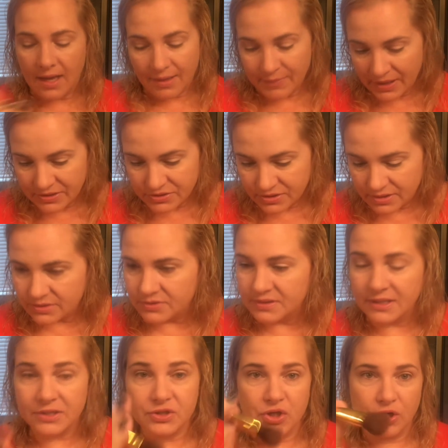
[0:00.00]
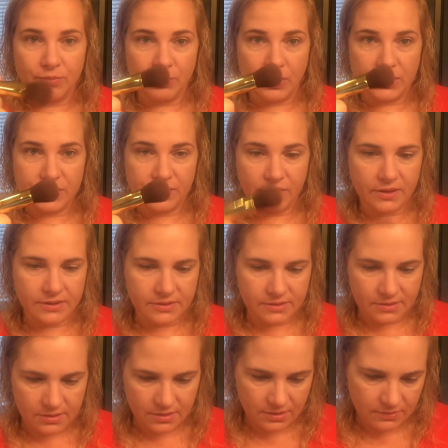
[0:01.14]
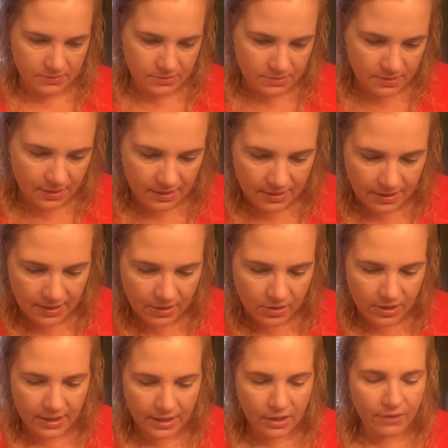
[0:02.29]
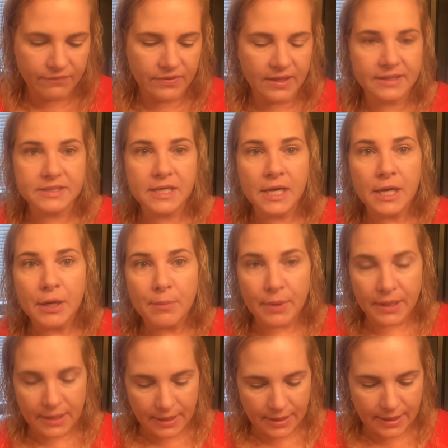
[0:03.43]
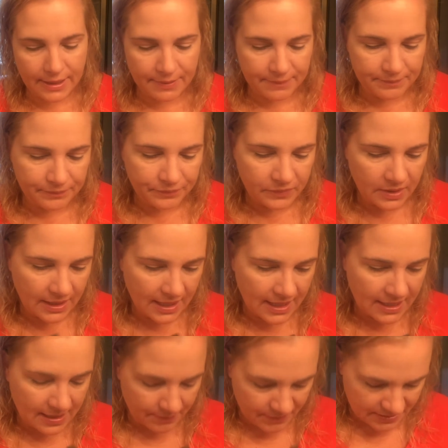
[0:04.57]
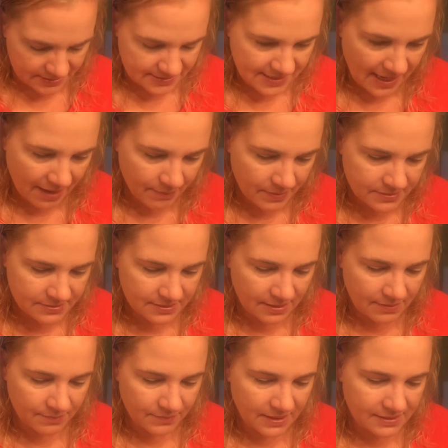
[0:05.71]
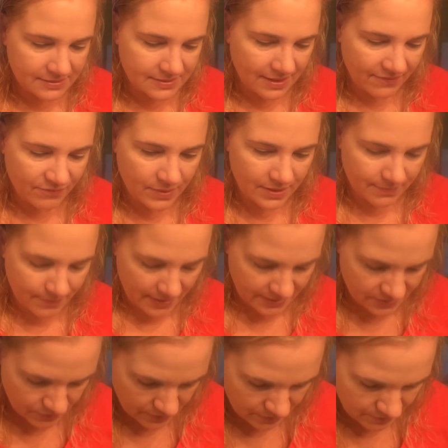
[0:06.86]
actually using a Tarte brush for this. Got the hair hanging off the end. But again, I'm going to dab it some because I've been a mess with